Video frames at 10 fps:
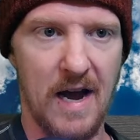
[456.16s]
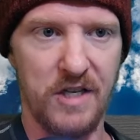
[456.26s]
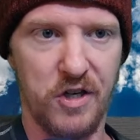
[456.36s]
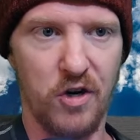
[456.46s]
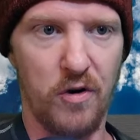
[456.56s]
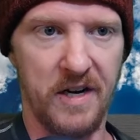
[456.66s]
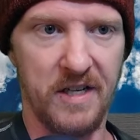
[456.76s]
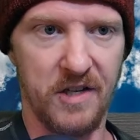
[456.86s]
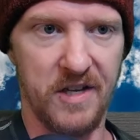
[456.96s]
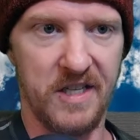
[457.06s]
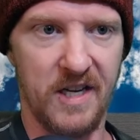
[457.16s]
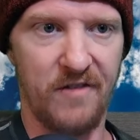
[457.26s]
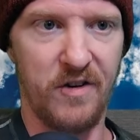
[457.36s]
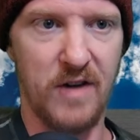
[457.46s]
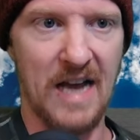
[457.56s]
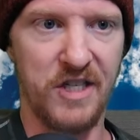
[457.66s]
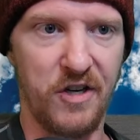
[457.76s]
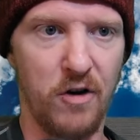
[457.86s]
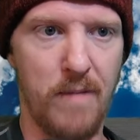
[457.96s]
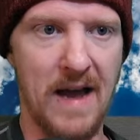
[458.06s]
you're going into this, as you go
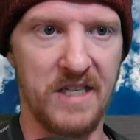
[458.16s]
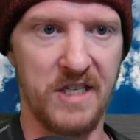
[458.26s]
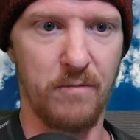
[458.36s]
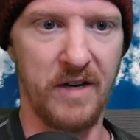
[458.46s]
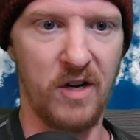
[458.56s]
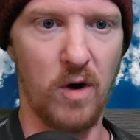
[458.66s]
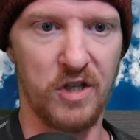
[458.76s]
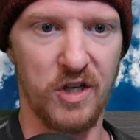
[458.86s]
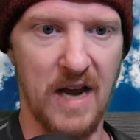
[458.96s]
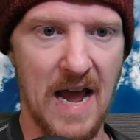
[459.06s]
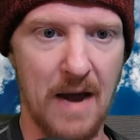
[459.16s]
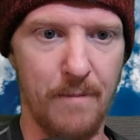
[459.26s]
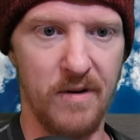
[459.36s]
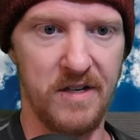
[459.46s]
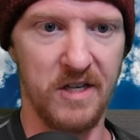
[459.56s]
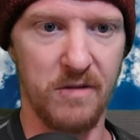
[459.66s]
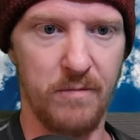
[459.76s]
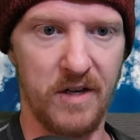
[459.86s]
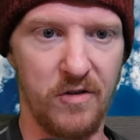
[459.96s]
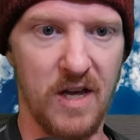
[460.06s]
back, it's going to make you watch an ad, but it doesn't make
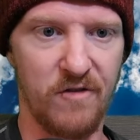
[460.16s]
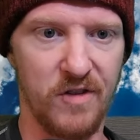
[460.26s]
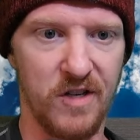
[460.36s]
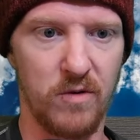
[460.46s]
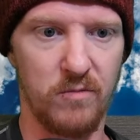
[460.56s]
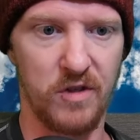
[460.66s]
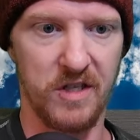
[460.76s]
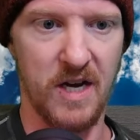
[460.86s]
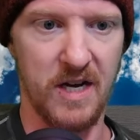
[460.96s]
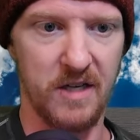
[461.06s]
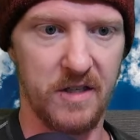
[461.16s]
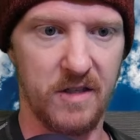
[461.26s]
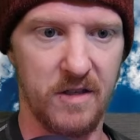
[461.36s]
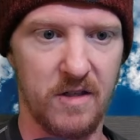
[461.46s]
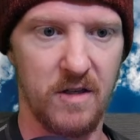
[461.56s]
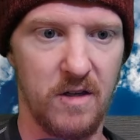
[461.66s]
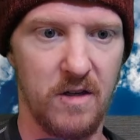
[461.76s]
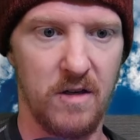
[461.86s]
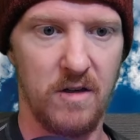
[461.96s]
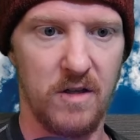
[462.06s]
you do that for this one, which is nice.
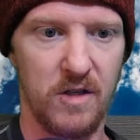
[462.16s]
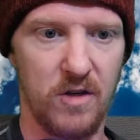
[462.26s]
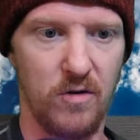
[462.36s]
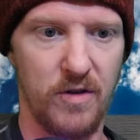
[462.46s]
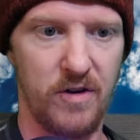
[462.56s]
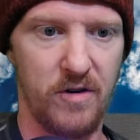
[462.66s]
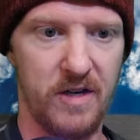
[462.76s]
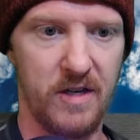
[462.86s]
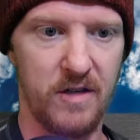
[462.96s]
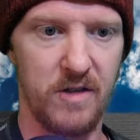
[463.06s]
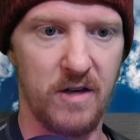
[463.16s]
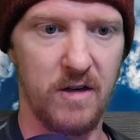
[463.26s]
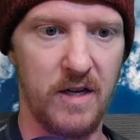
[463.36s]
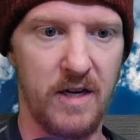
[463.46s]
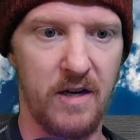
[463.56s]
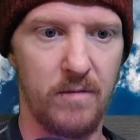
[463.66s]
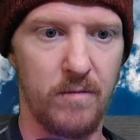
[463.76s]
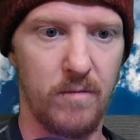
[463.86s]
So there it is, hit claim.